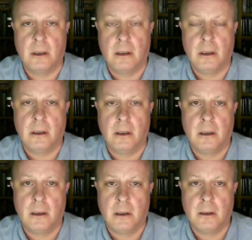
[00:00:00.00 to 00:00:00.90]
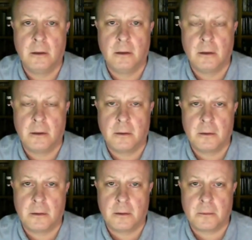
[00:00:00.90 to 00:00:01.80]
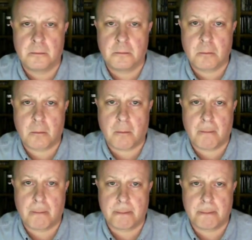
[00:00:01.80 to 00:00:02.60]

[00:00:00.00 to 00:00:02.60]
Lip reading: Yeah. Well, we do have some